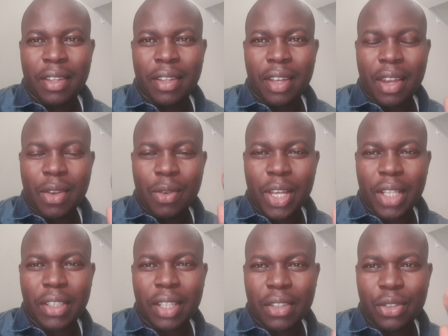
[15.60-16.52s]
Can you
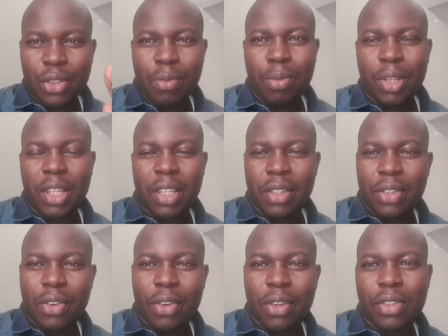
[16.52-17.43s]
get a job with this
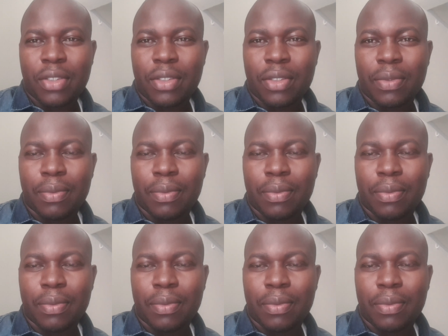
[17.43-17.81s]
course?